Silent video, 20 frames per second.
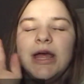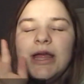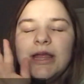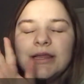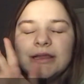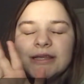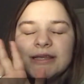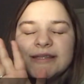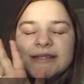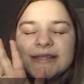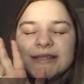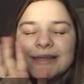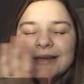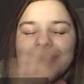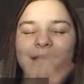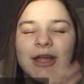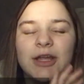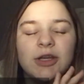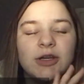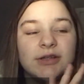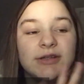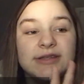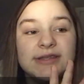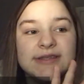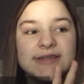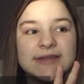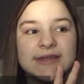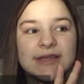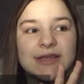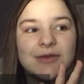listen, I couldn't
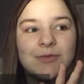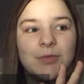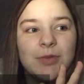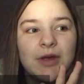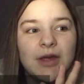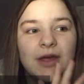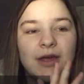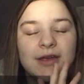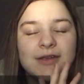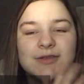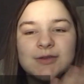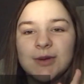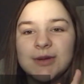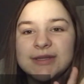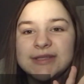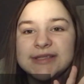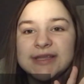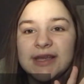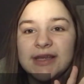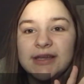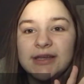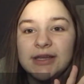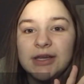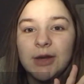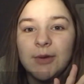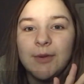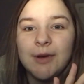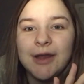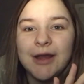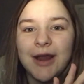sleep, so I said, you know
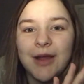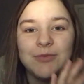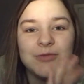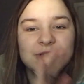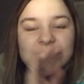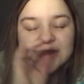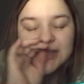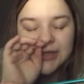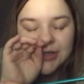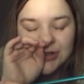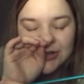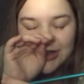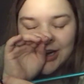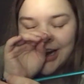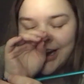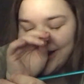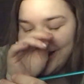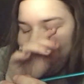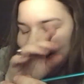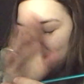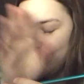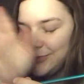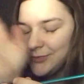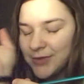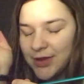what, I'm just gonna try again.